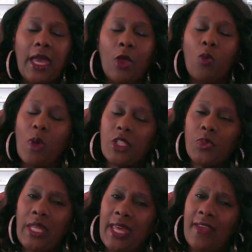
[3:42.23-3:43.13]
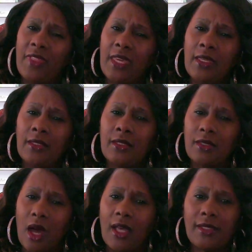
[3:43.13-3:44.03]
And once we let these
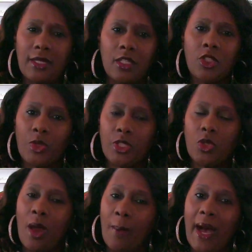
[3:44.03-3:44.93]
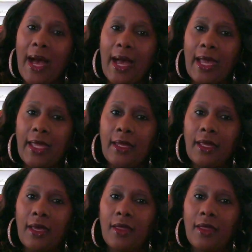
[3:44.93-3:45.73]
thoughts enter into our mind,